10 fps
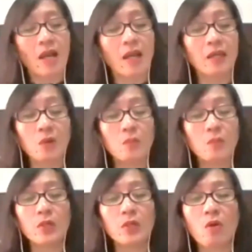I hope
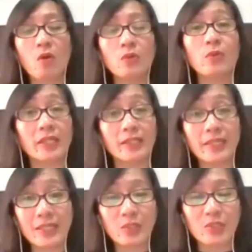you're all
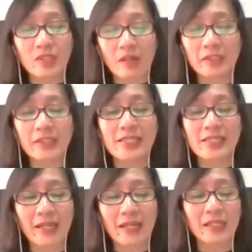ready to start
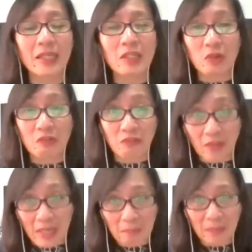designing your
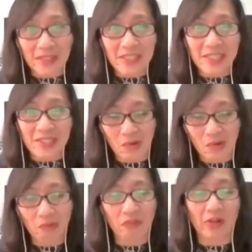Fame Plus
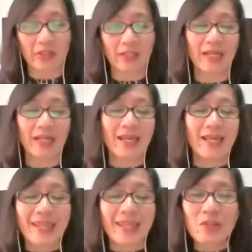storefront.
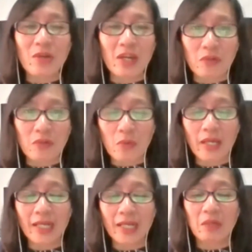Thank you,
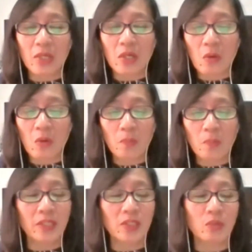everyone, and we hope
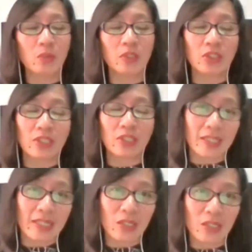that you will
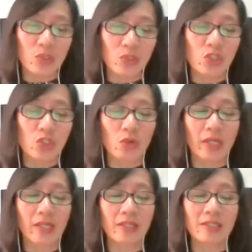continue to
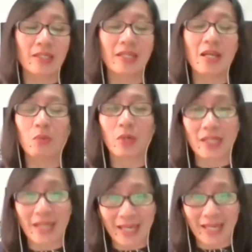join us in our
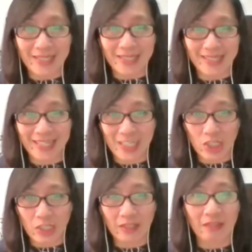next
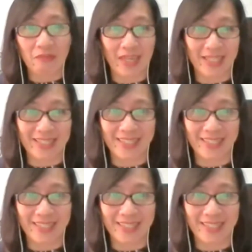digital event.